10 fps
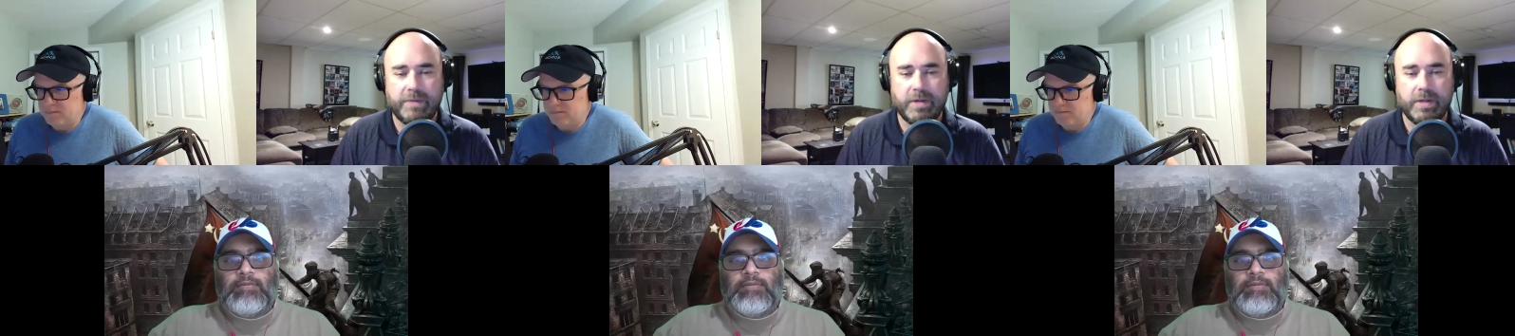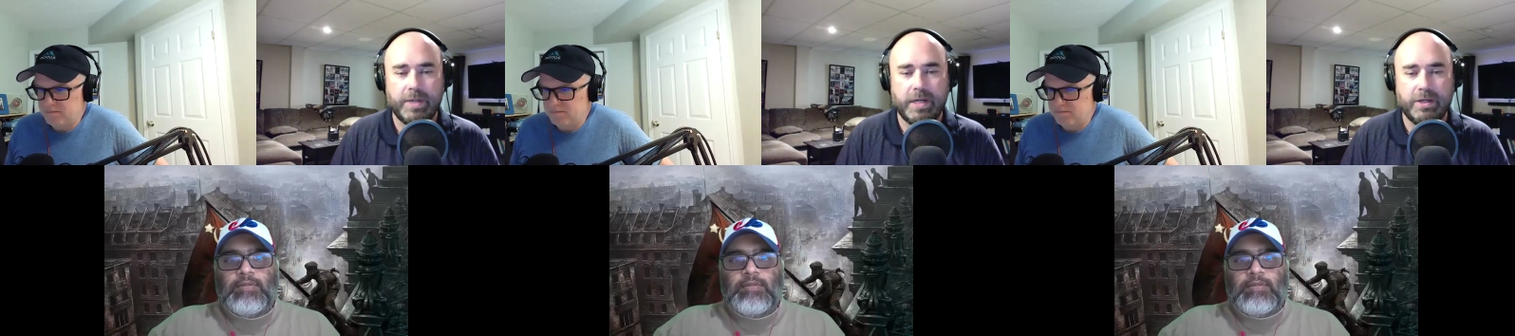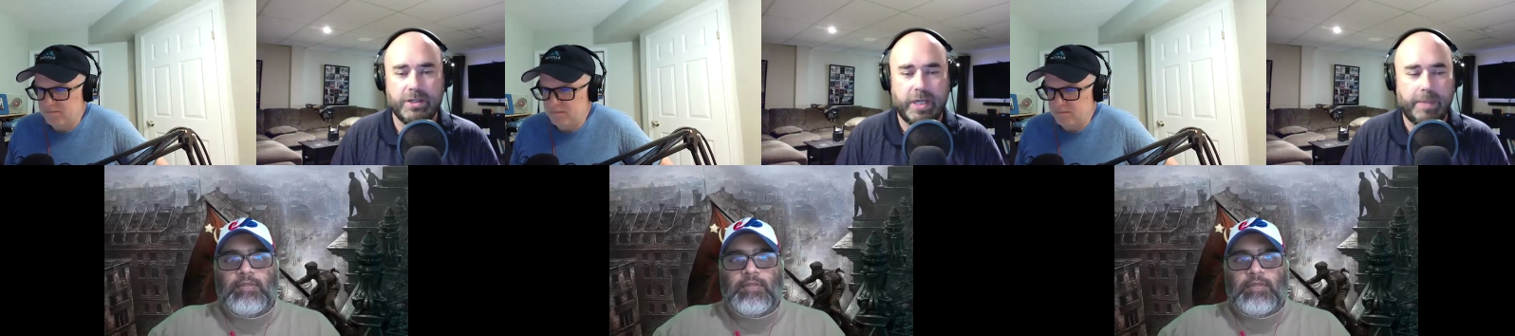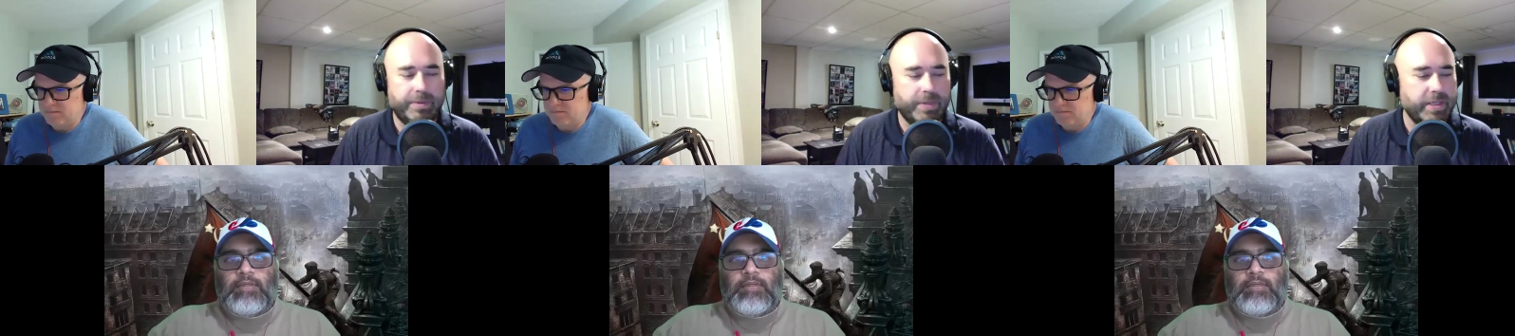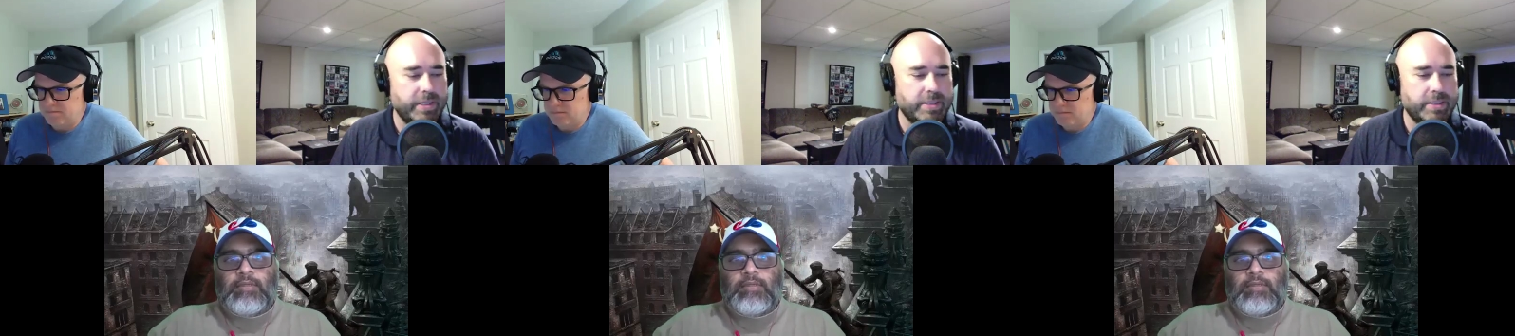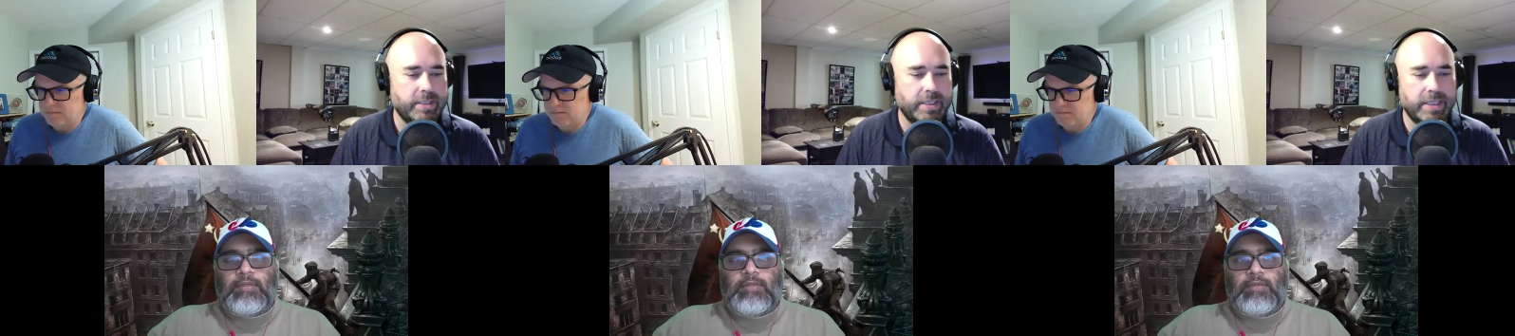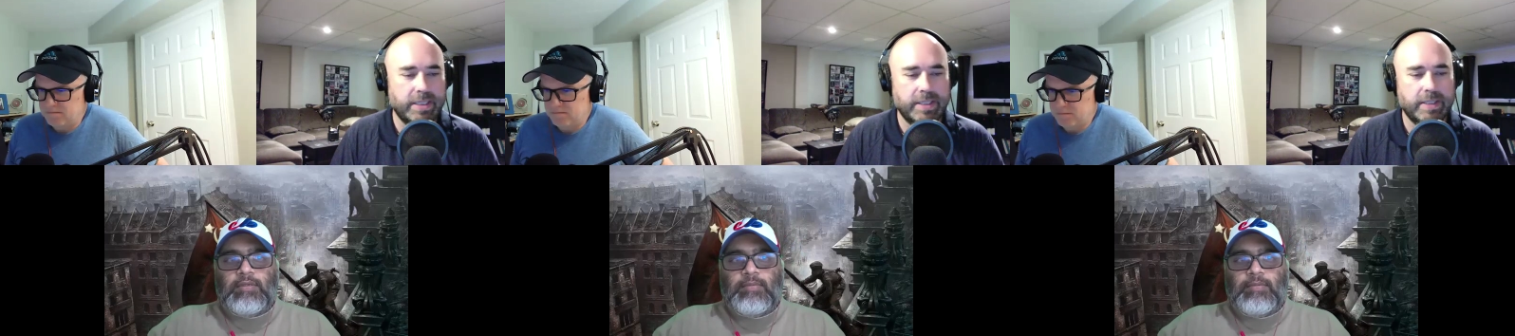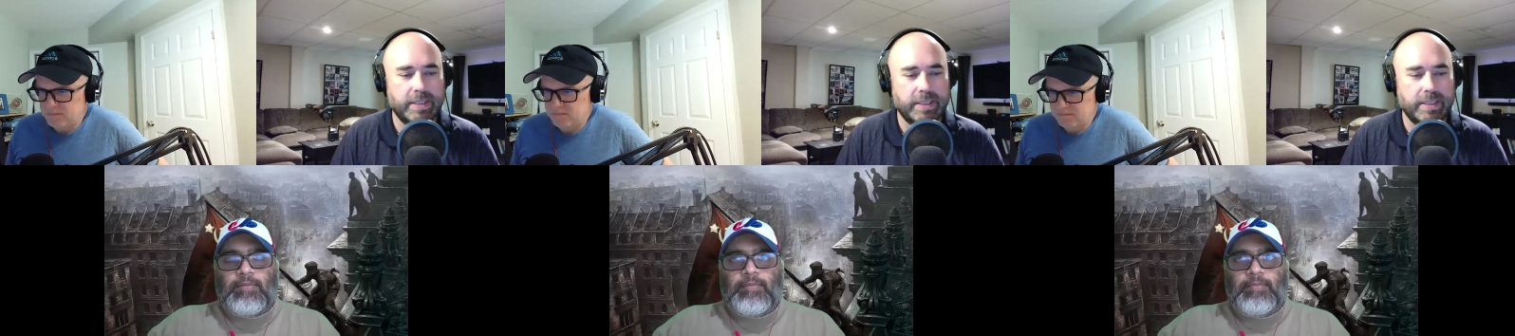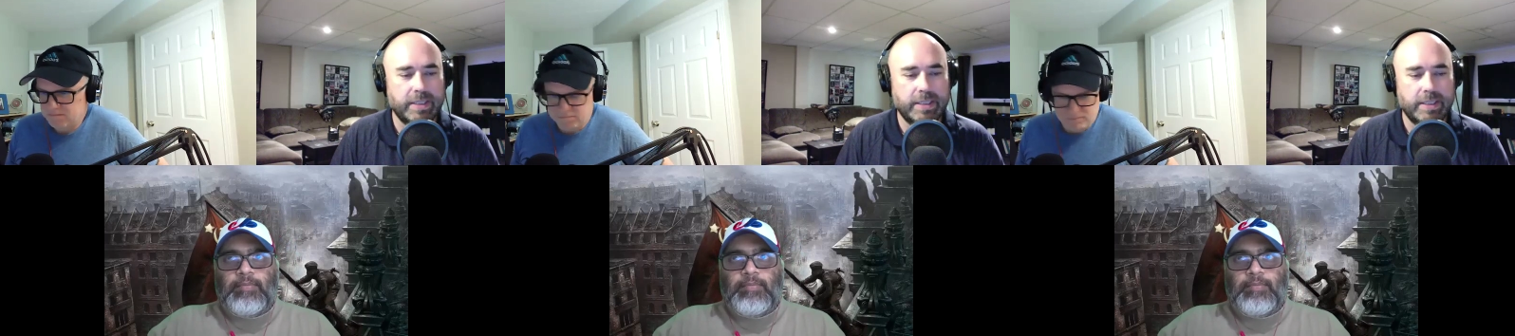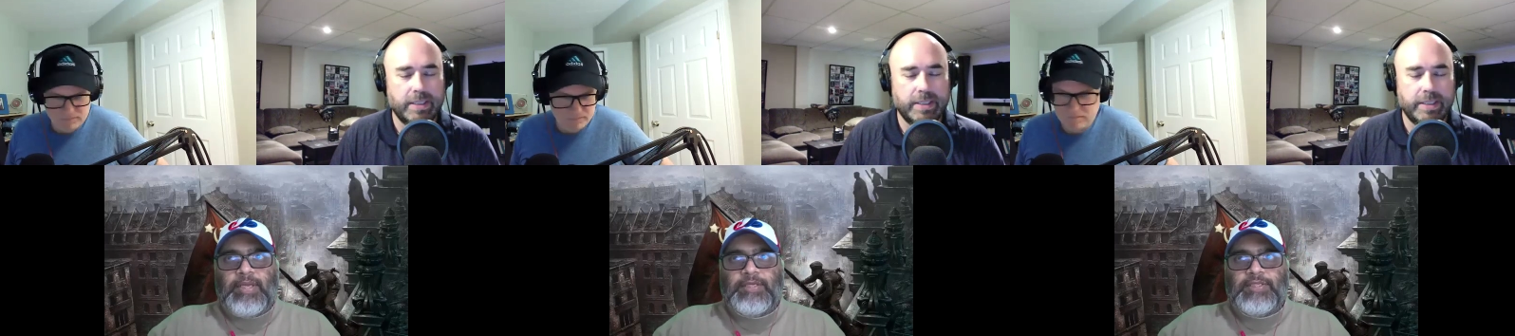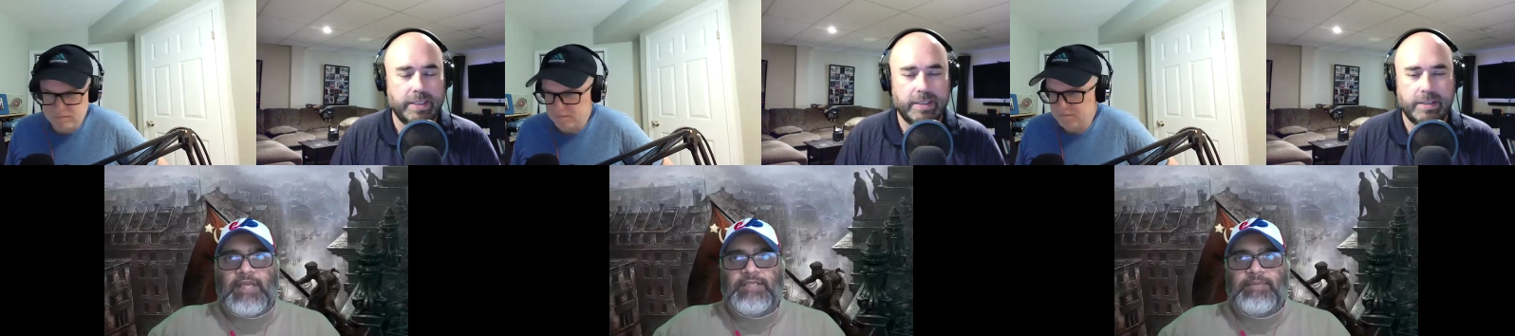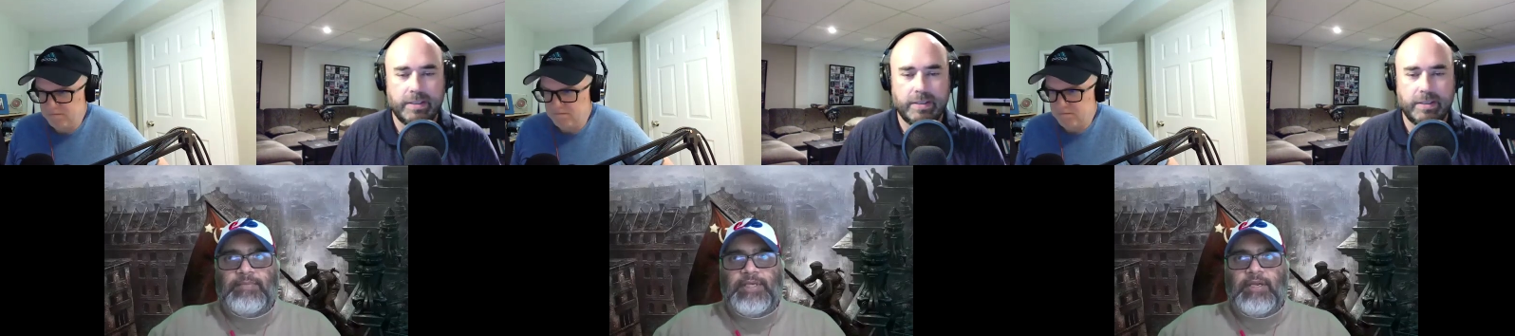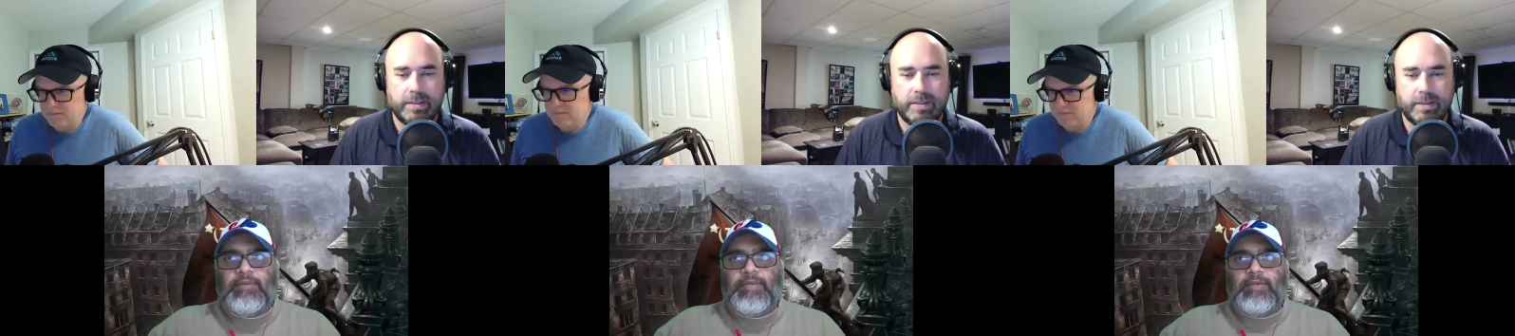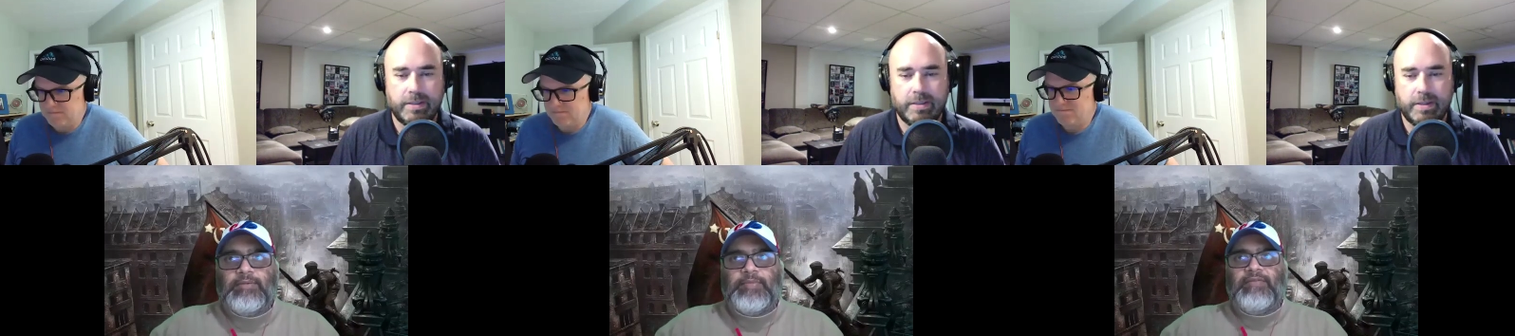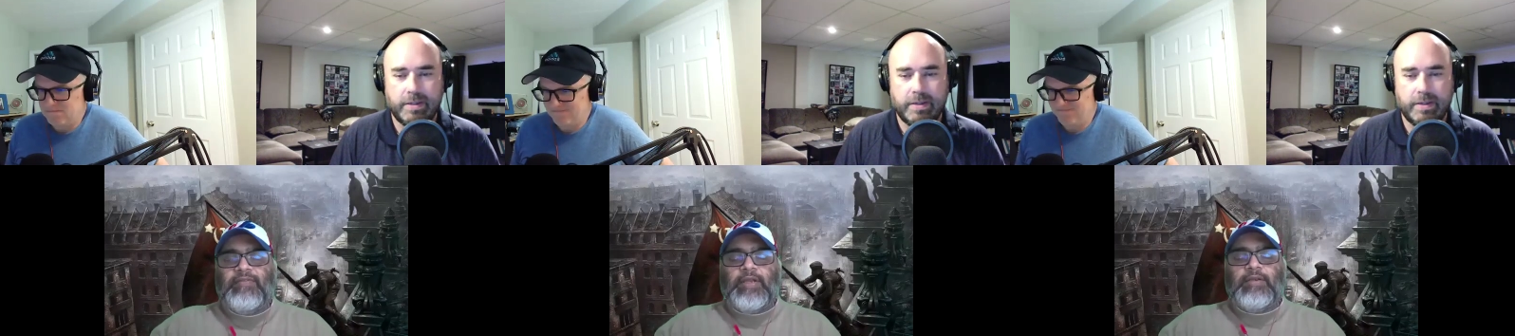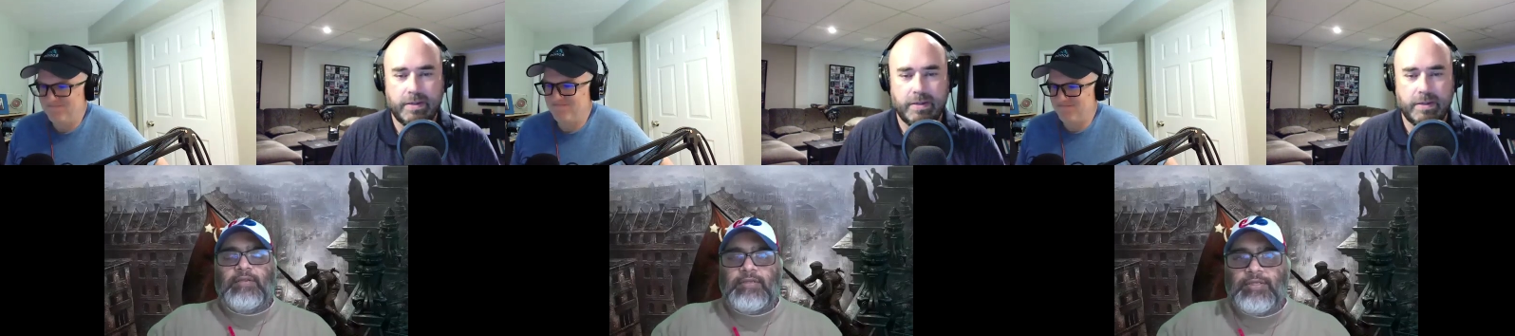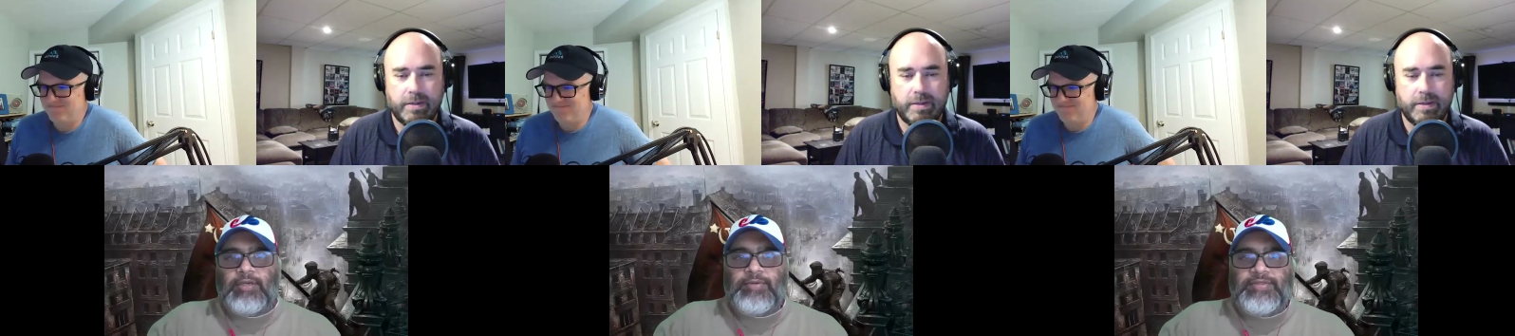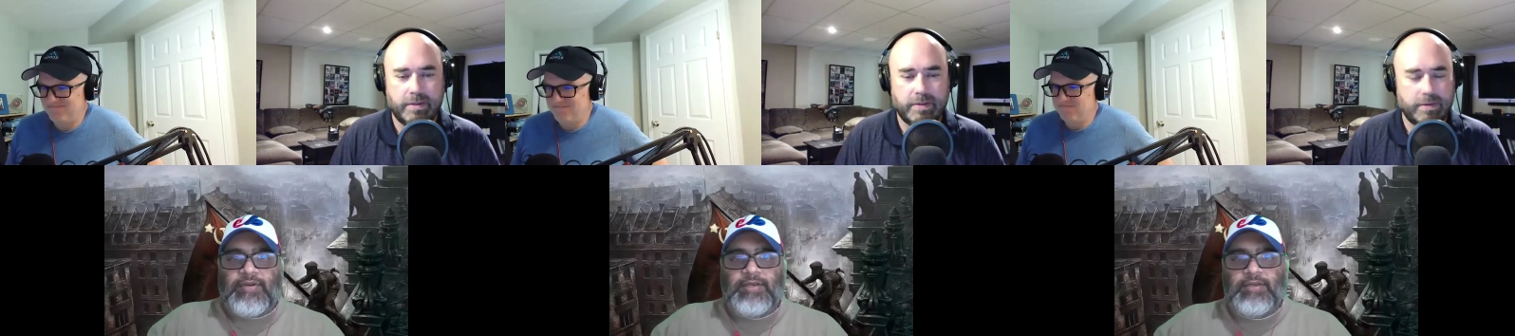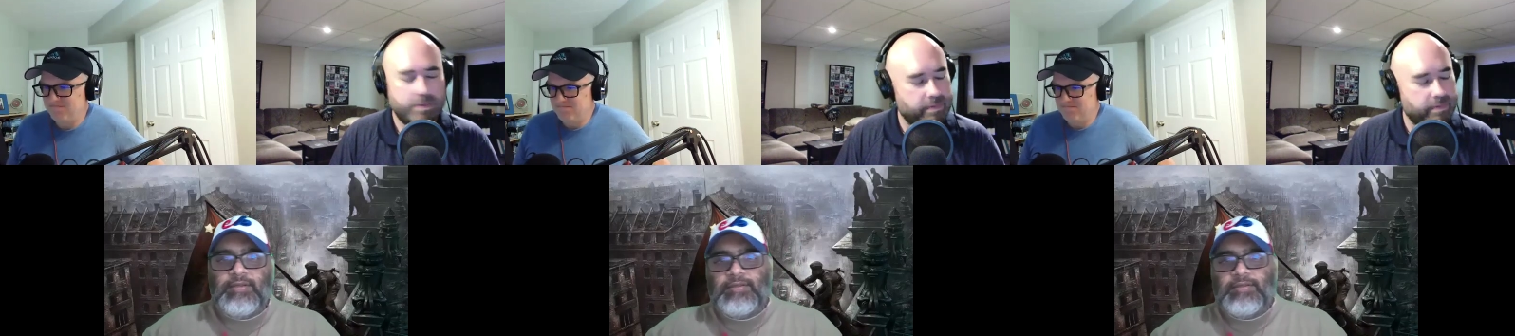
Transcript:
Speaker 1: for coming on, jamming with us. Uh,
Speaker 2: been a slice, gentlemen. It's been fun. It's always fun.